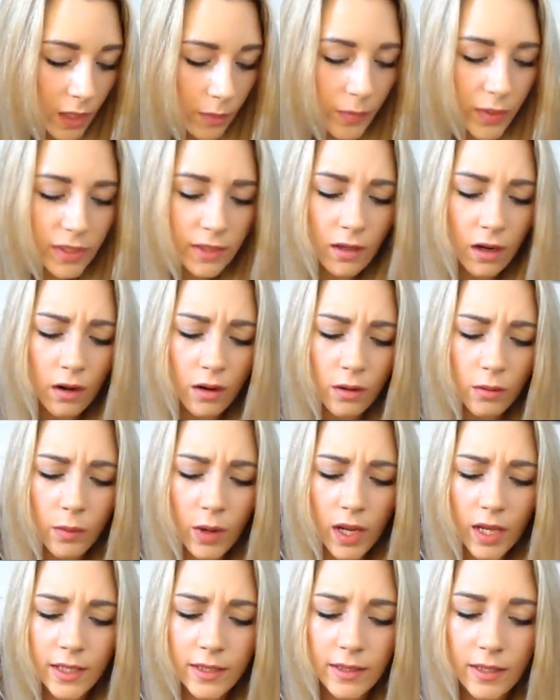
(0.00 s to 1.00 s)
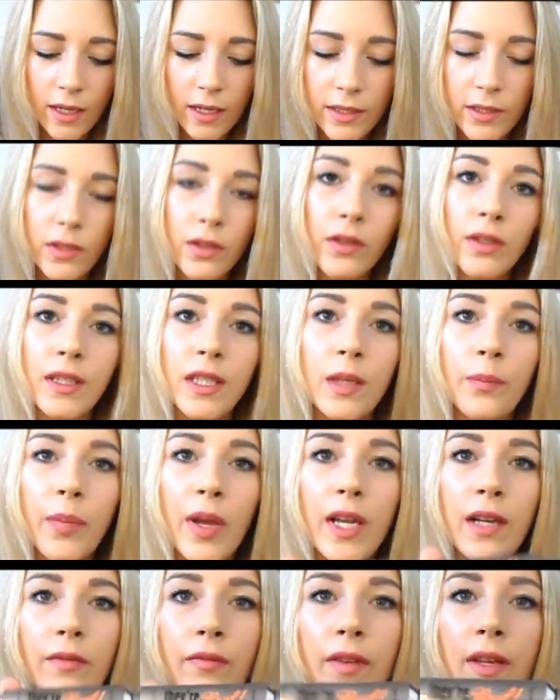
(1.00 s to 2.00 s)
Mascara wise, I took the
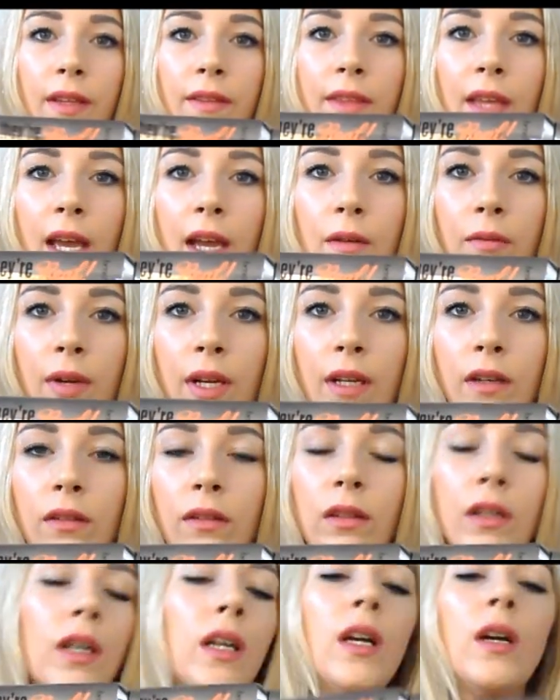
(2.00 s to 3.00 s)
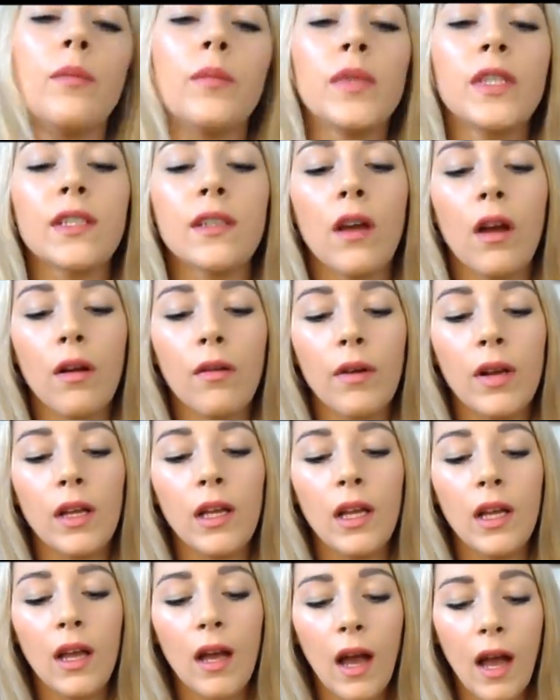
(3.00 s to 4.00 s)
Benefit They're Real
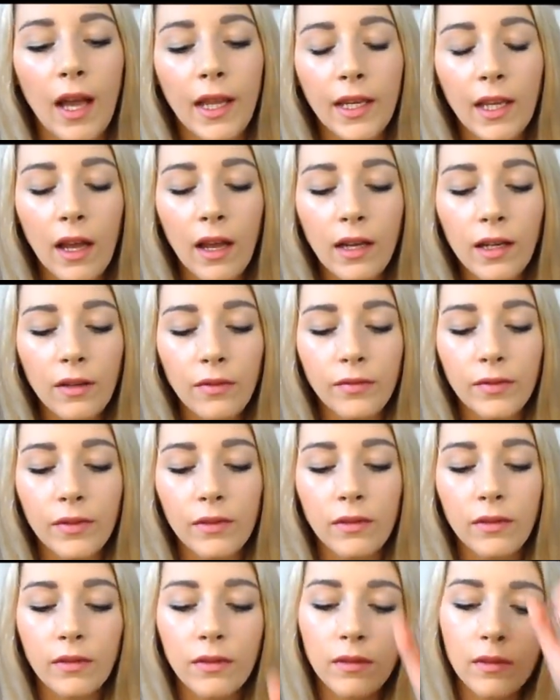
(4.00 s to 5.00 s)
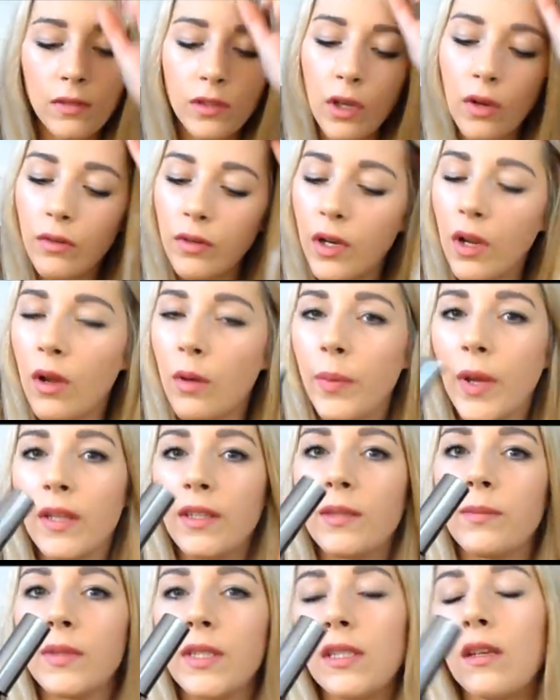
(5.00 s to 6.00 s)
mascara. I kind of don't know about
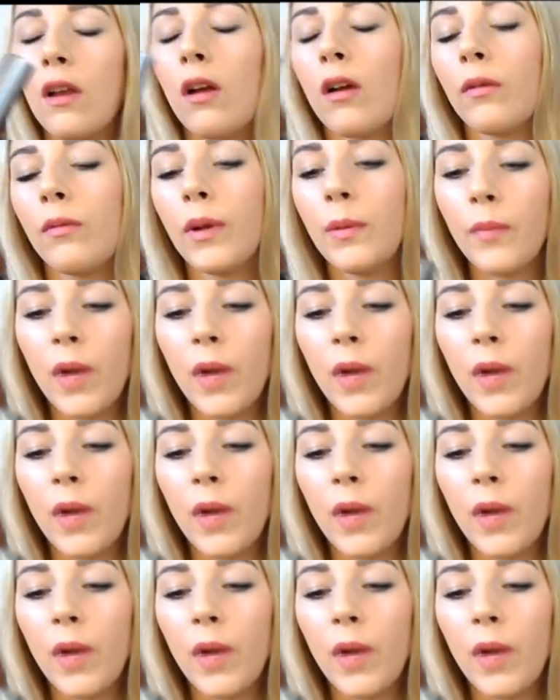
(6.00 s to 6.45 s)
this mascara.